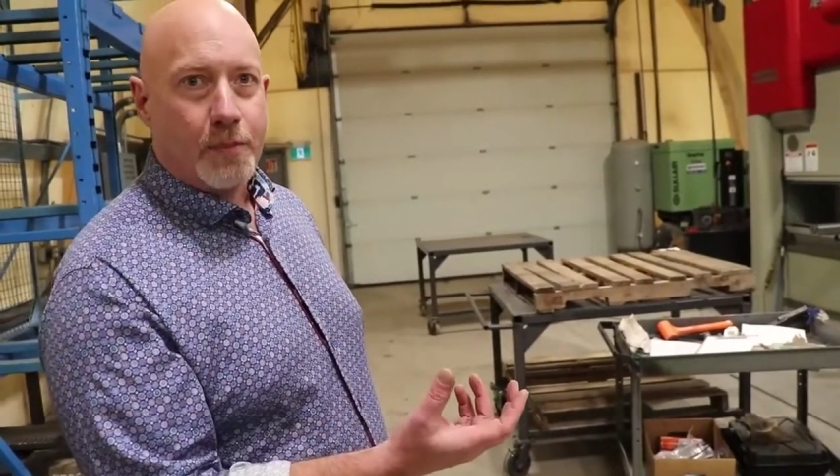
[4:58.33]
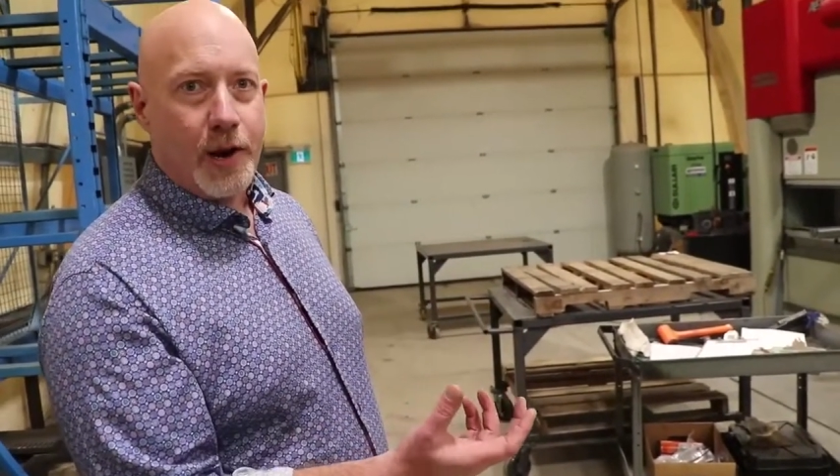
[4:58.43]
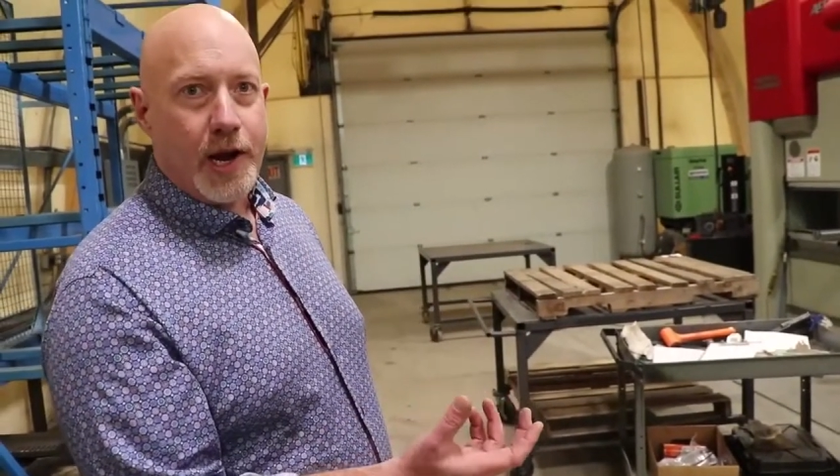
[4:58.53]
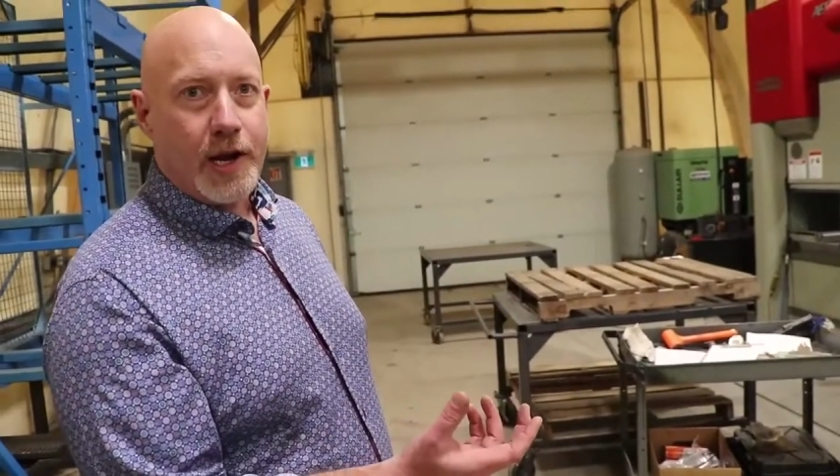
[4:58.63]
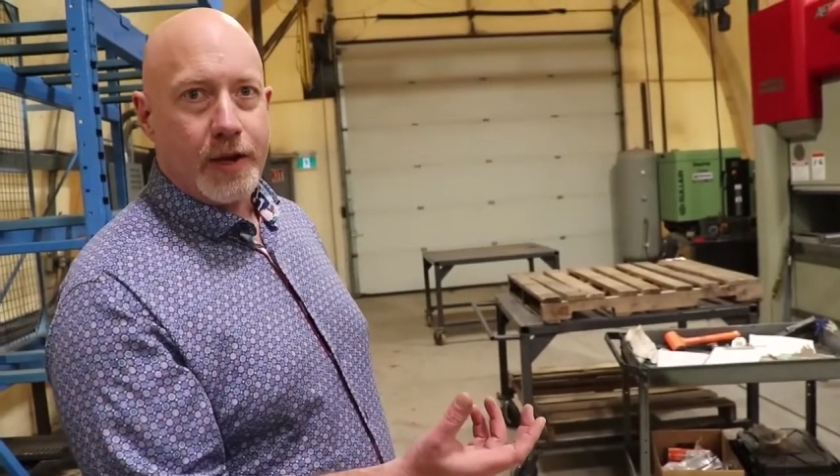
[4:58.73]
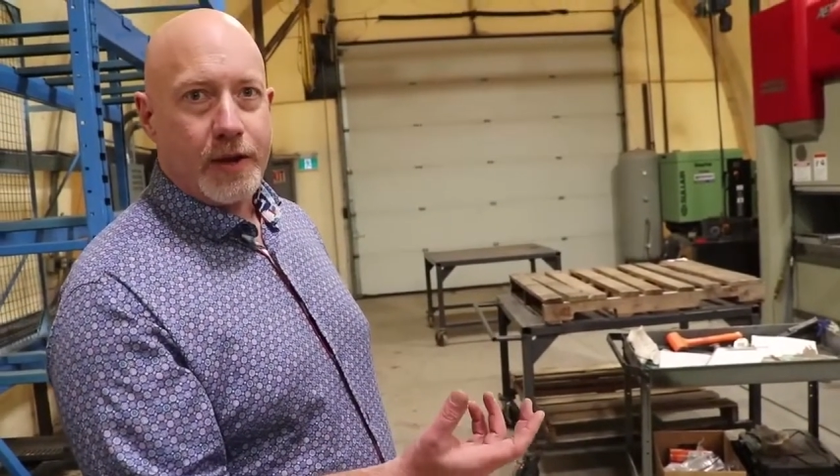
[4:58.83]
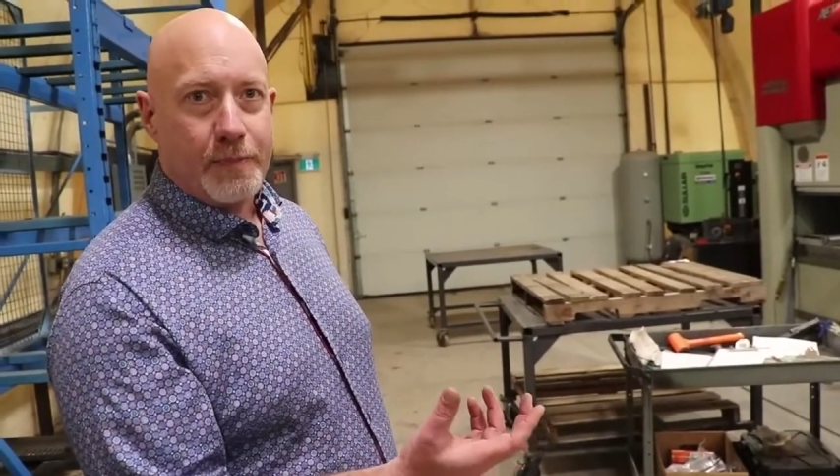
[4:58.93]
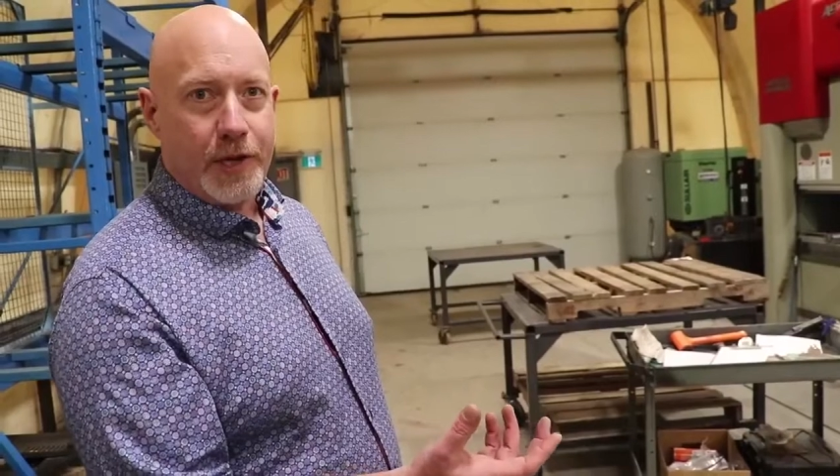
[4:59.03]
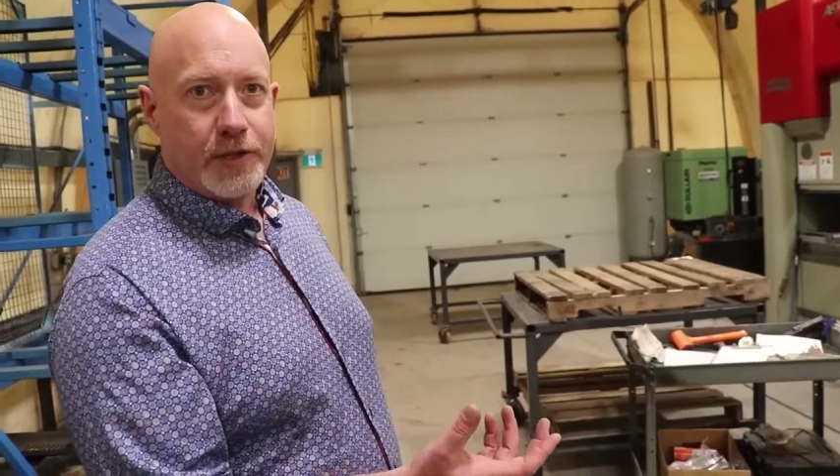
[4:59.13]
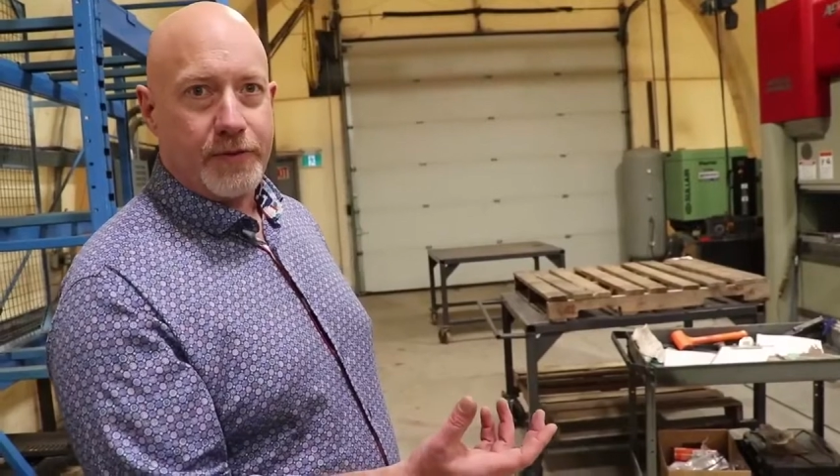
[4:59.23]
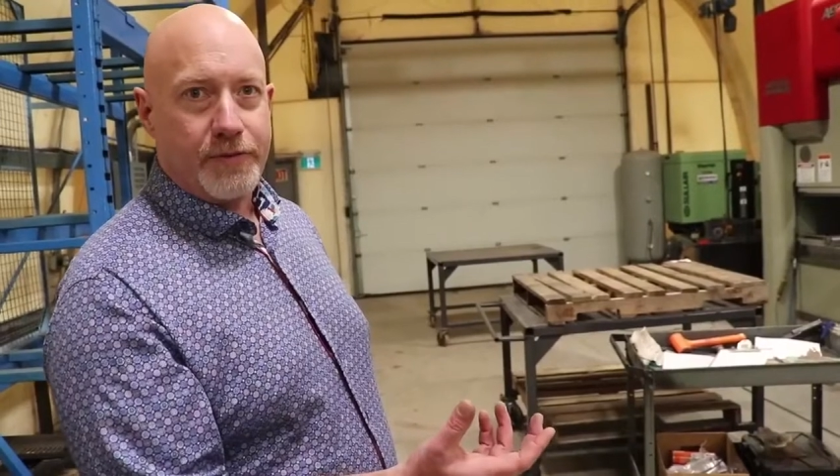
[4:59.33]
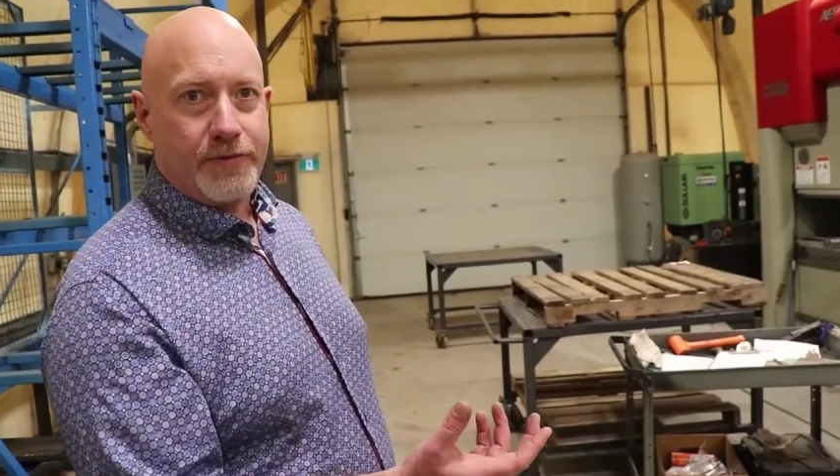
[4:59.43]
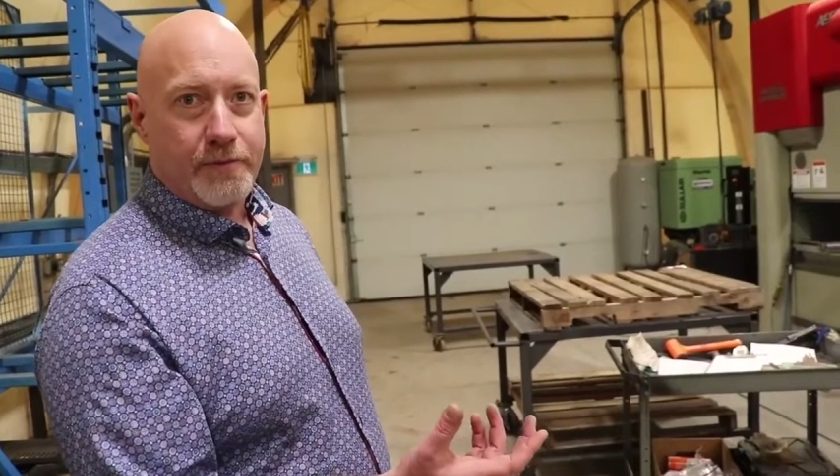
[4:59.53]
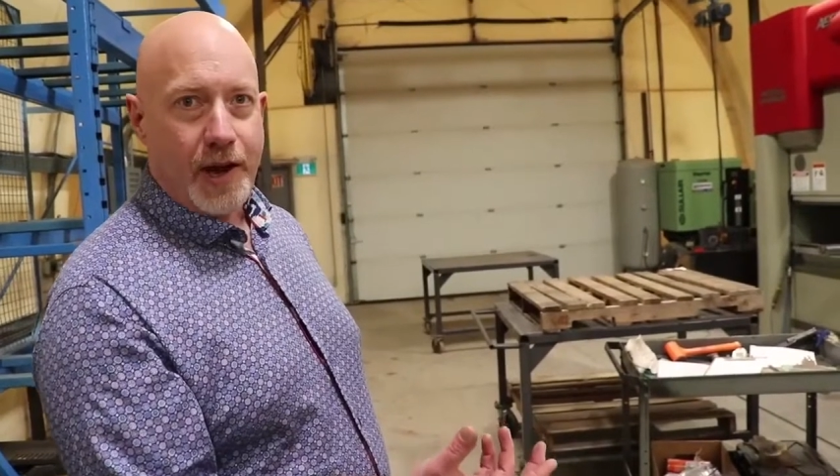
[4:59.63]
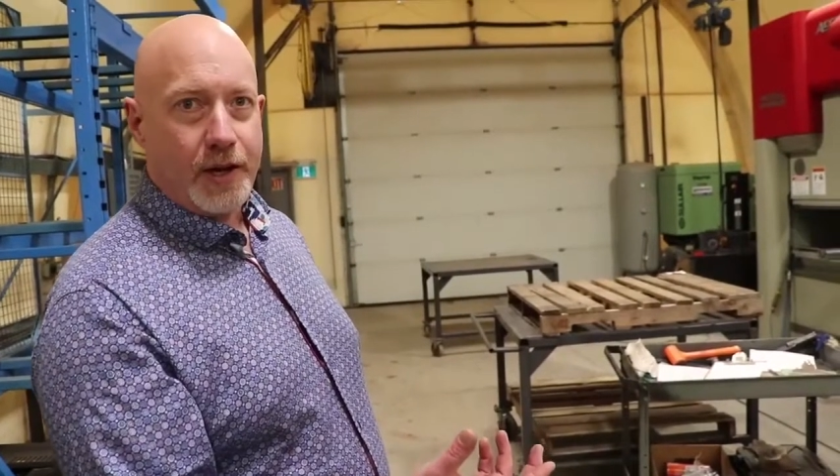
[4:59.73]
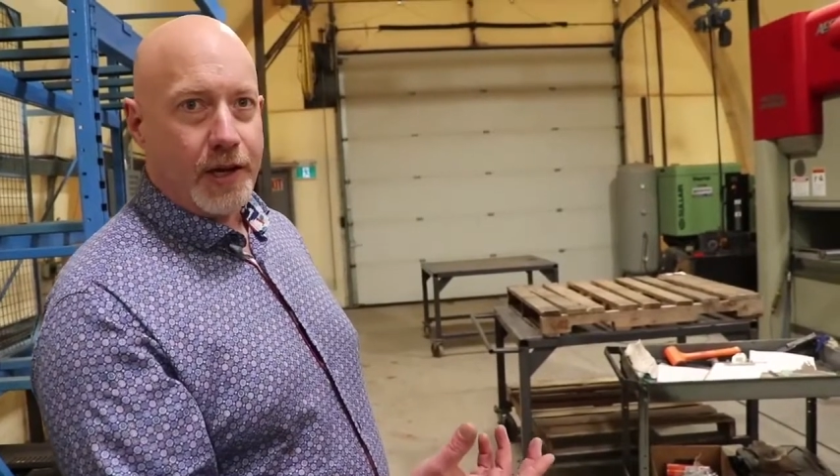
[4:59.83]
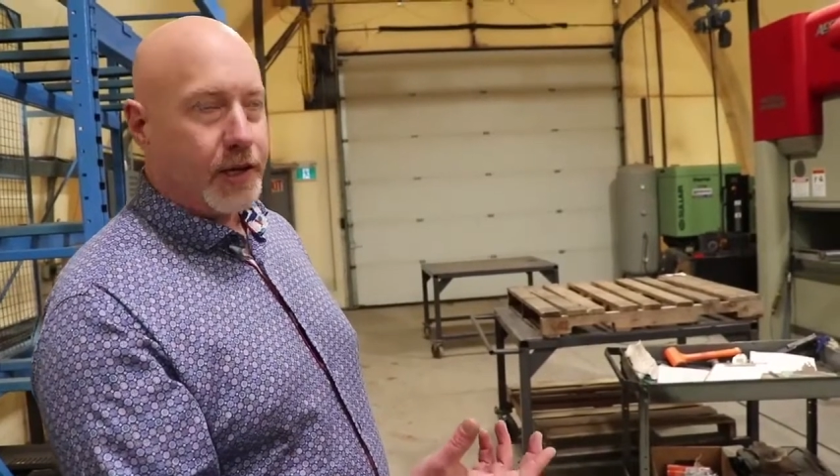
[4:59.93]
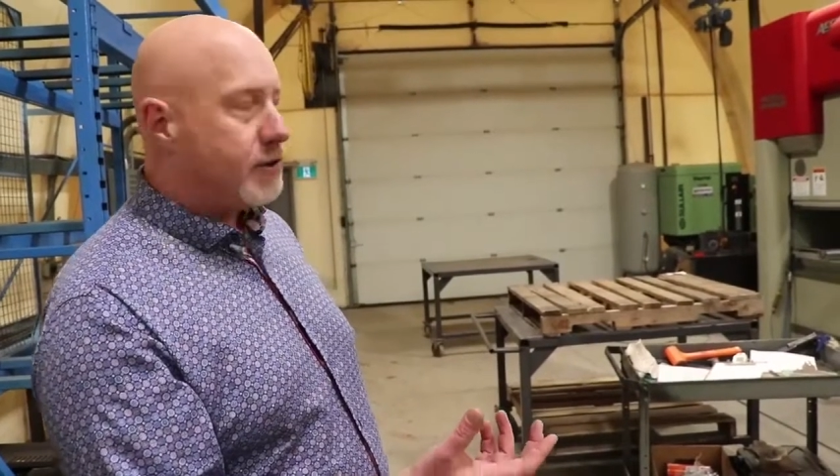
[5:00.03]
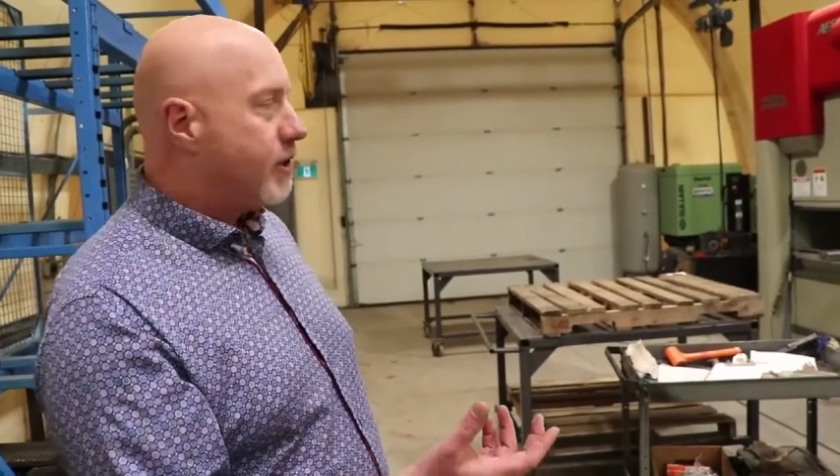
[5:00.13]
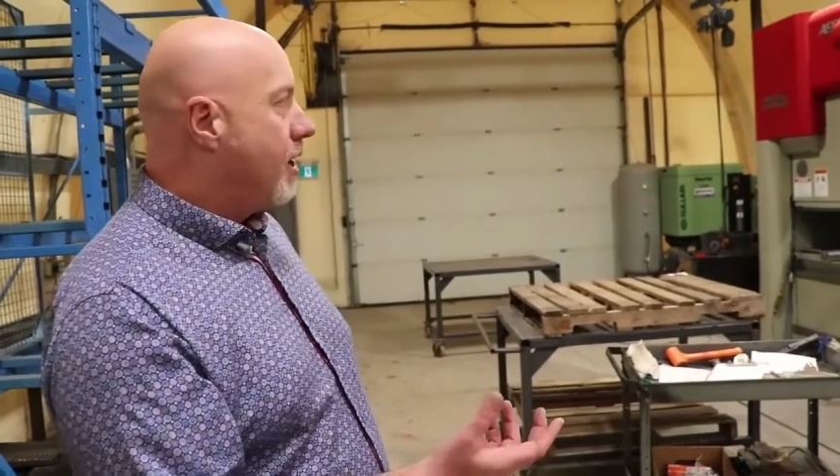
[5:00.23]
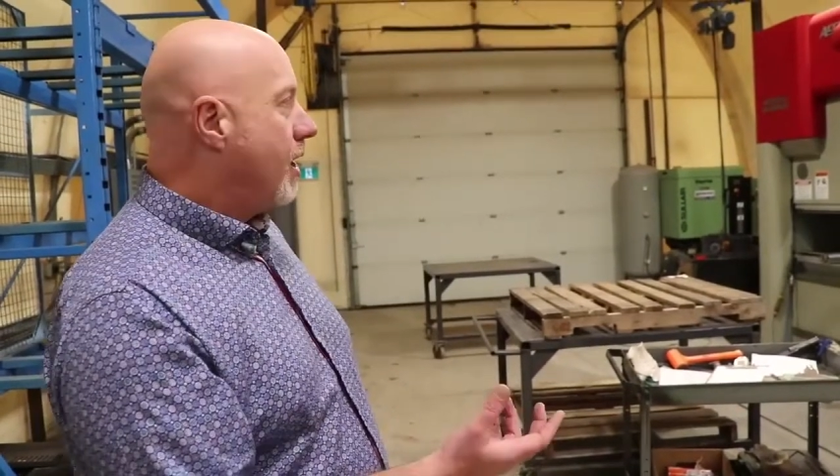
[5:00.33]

break the piece of metal is.